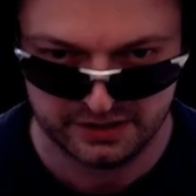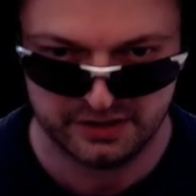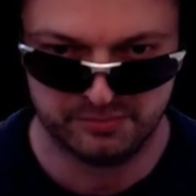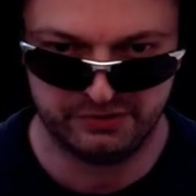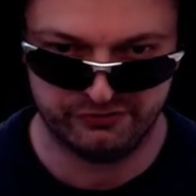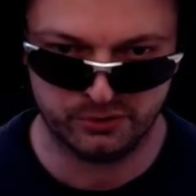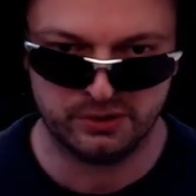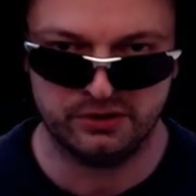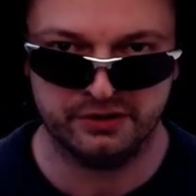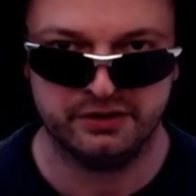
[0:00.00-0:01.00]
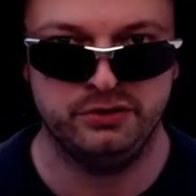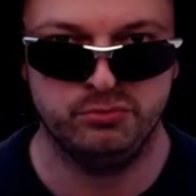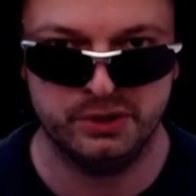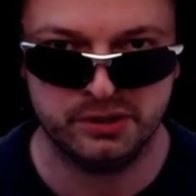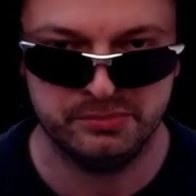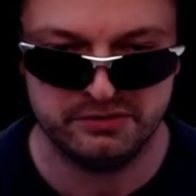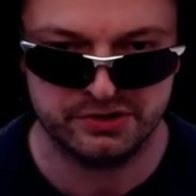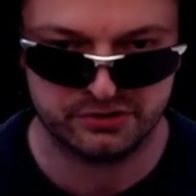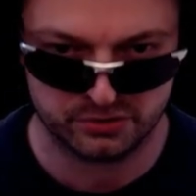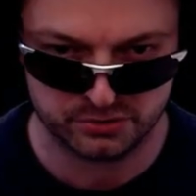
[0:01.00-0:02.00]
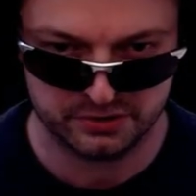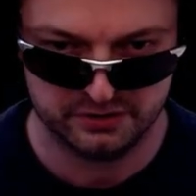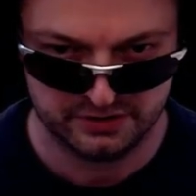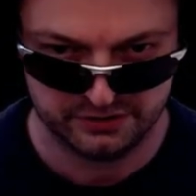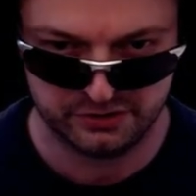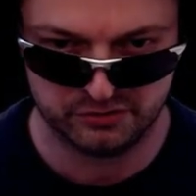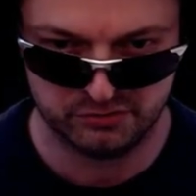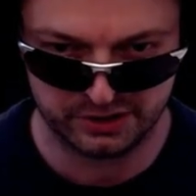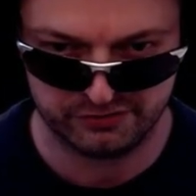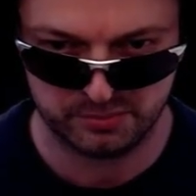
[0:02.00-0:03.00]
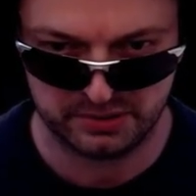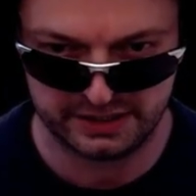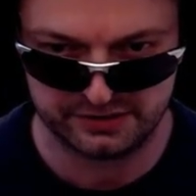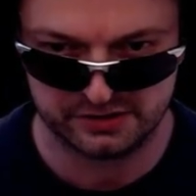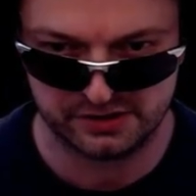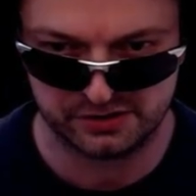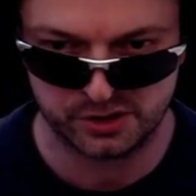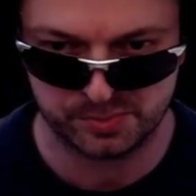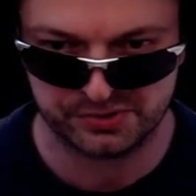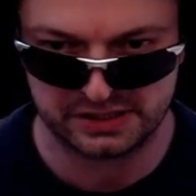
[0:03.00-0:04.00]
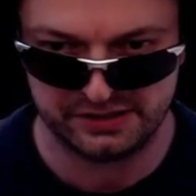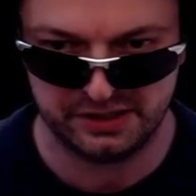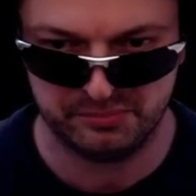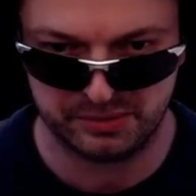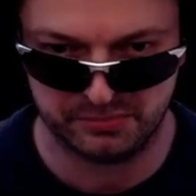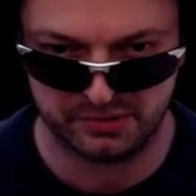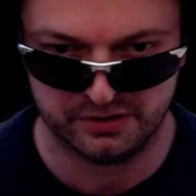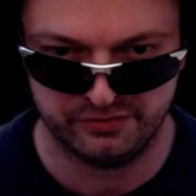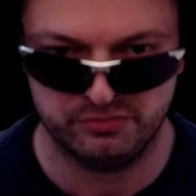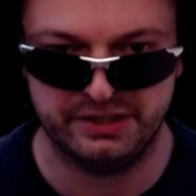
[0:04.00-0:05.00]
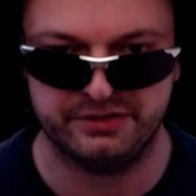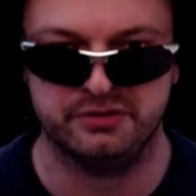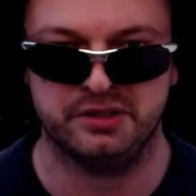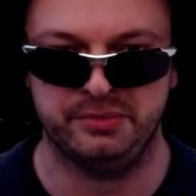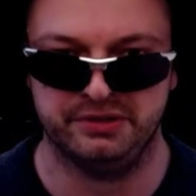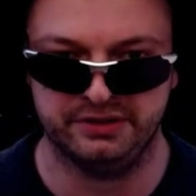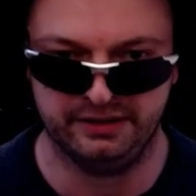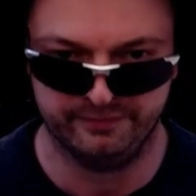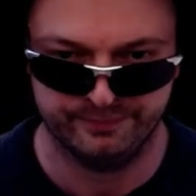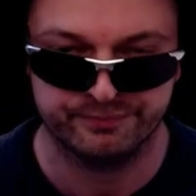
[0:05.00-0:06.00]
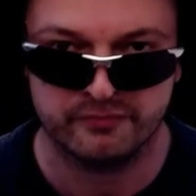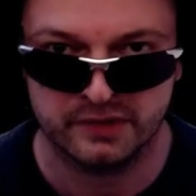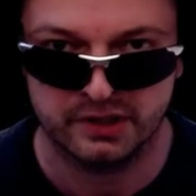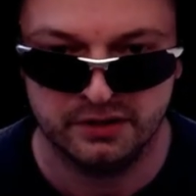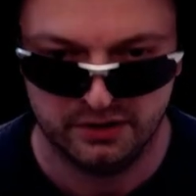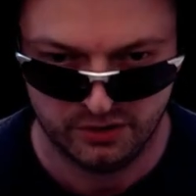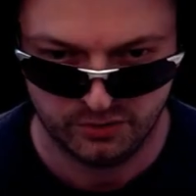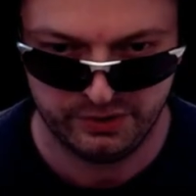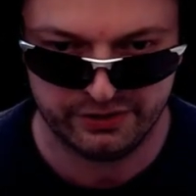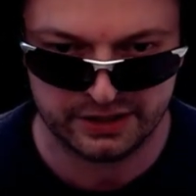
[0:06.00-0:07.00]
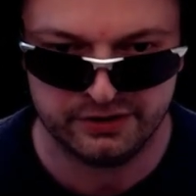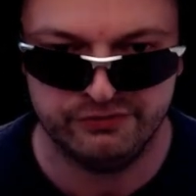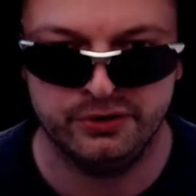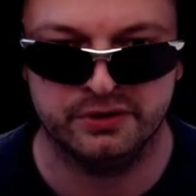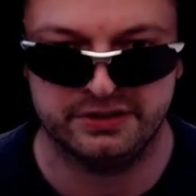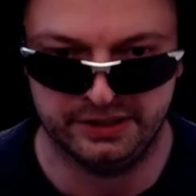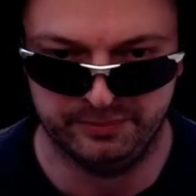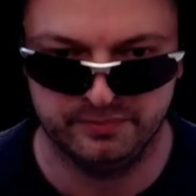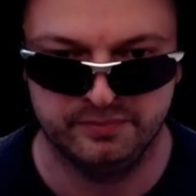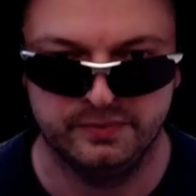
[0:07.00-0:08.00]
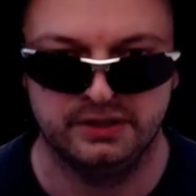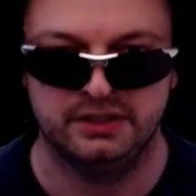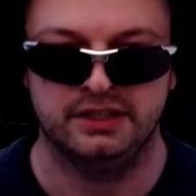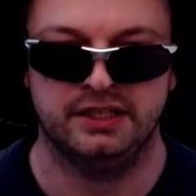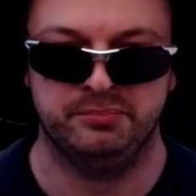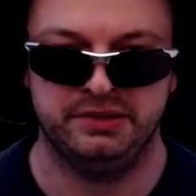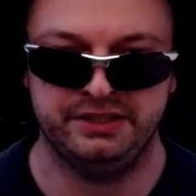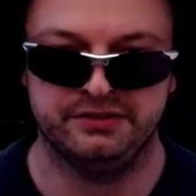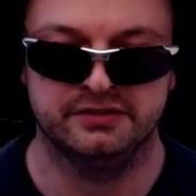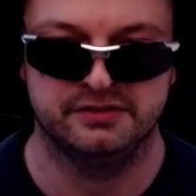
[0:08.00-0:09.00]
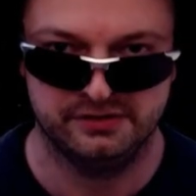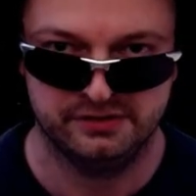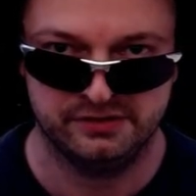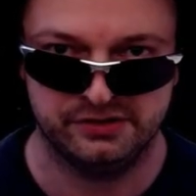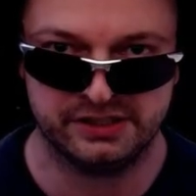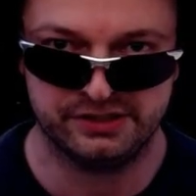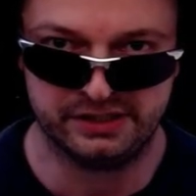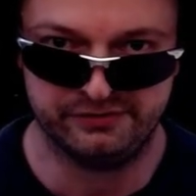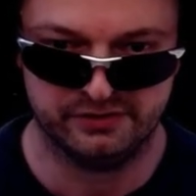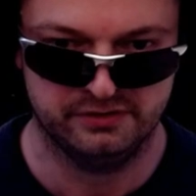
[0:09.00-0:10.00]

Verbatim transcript: and before long you will be restored to your rightful place as an upstanding member of the retro community. We thank you for your time, and please, stay safe.